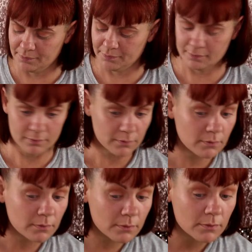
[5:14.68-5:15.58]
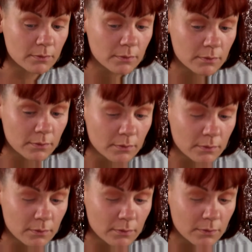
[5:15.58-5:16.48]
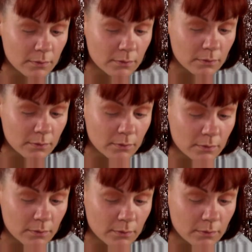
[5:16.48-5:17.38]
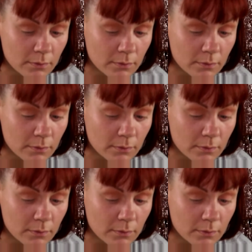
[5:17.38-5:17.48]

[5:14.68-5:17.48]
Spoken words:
Nobody speaks.